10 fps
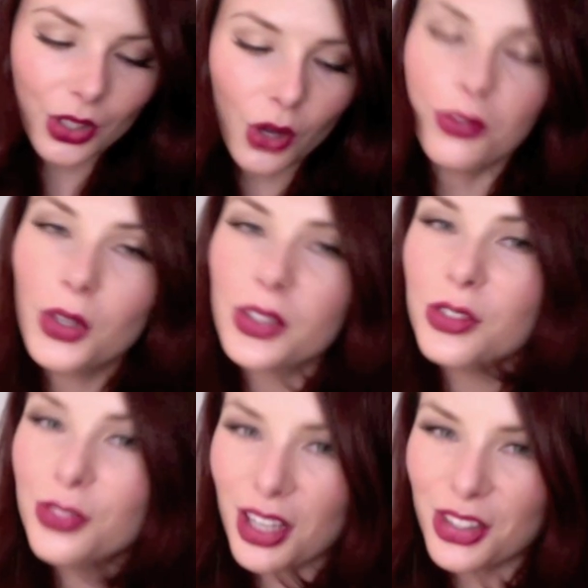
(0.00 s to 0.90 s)
of
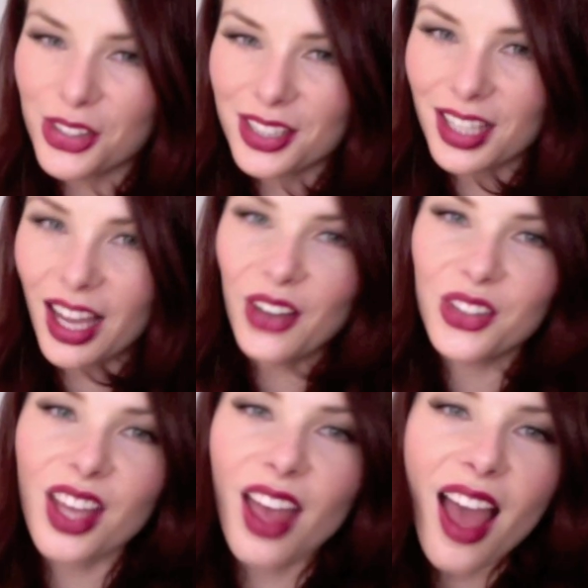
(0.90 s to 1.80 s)
Vauxhall Fashion
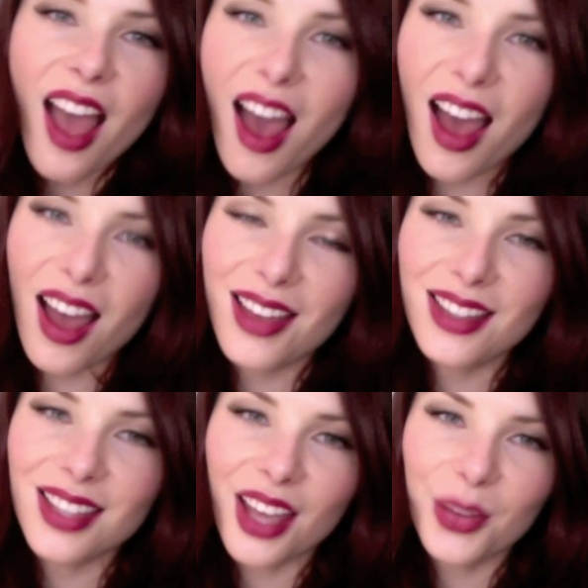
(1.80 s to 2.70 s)
Scout
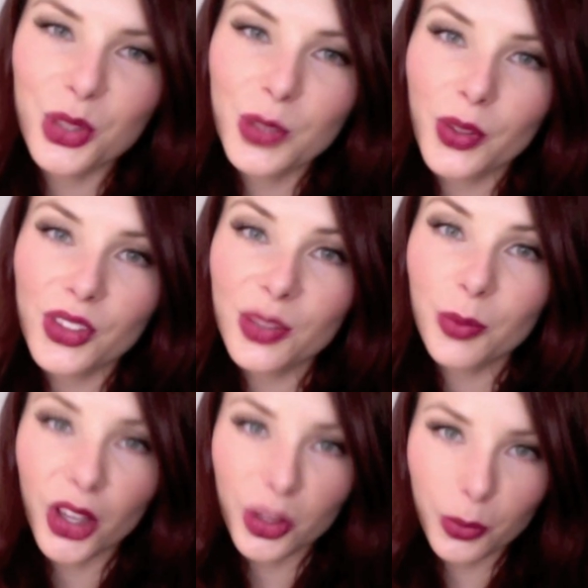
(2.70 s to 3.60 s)
and it was sponsored
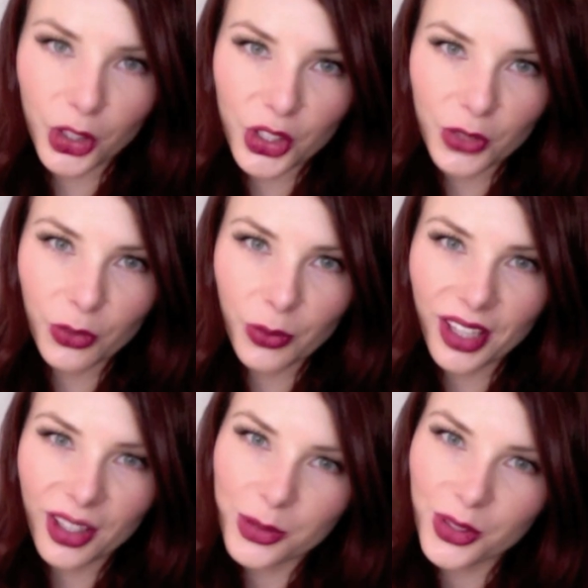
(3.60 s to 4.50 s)
by the Body Shop for
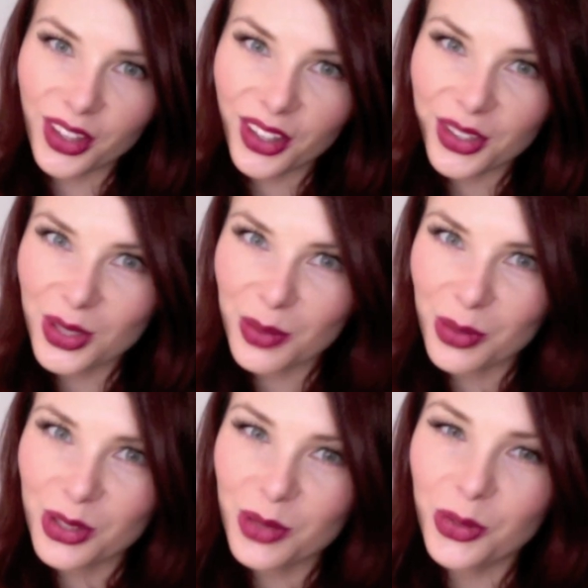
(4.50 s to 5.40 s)
Makeup, so thank you so
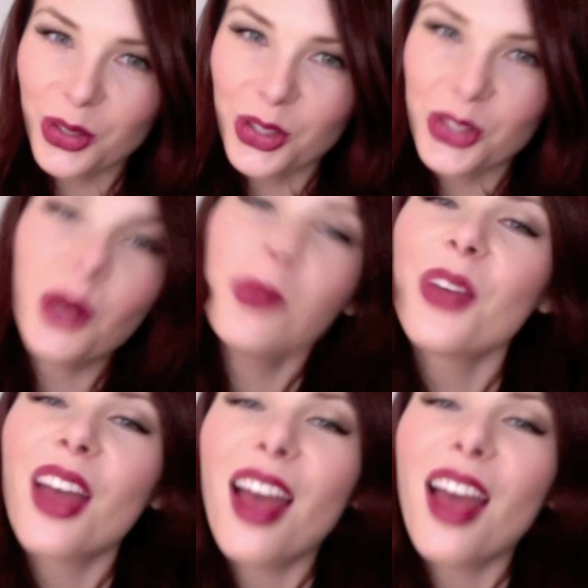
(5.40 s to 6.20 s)
much to the Body Shop.